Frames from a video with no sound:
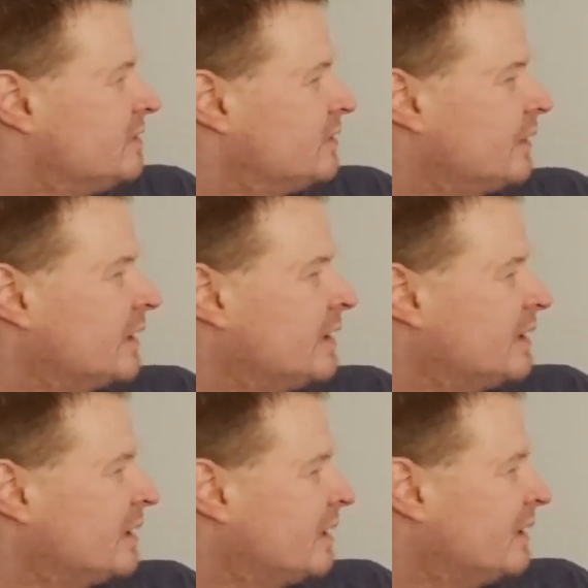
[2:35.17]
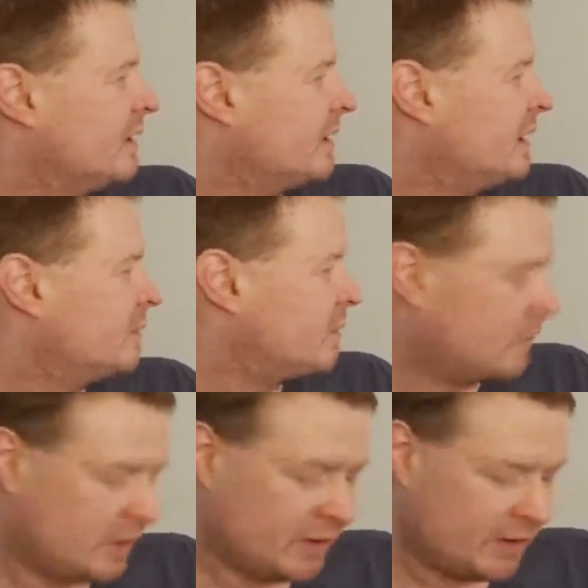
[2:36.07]
so I got a
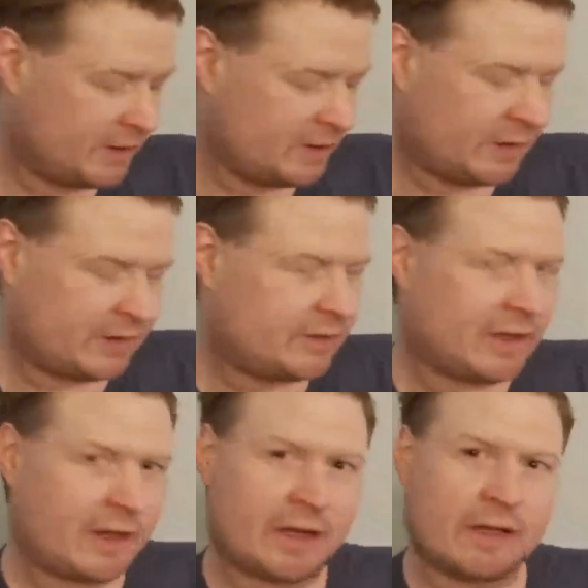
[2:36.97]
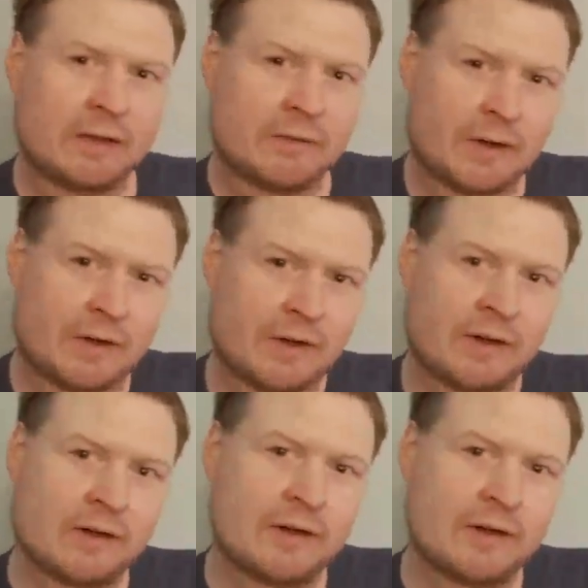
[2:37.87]
camcorder, or sorry, I got a converter